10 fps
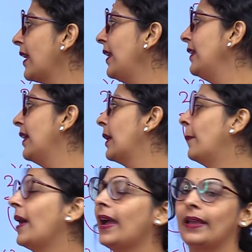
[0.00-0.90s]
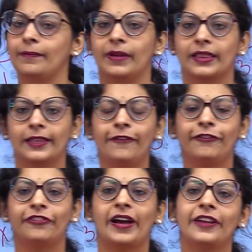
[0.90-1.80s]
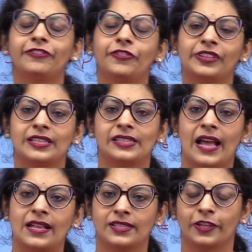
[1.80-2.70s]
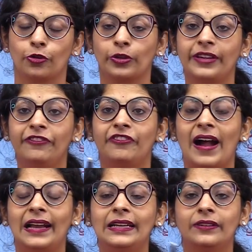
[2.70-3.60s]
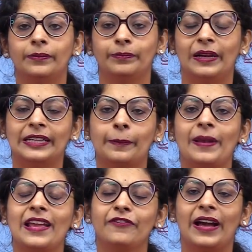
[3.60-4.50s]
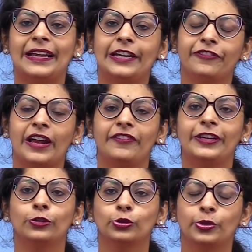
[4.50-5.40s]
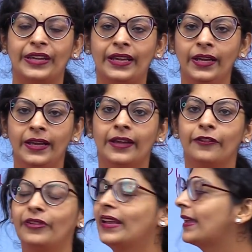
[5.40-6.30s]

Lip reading: ke nearby. Matlab 550 is the answer. Kyunki while multiplying 185 into 3, we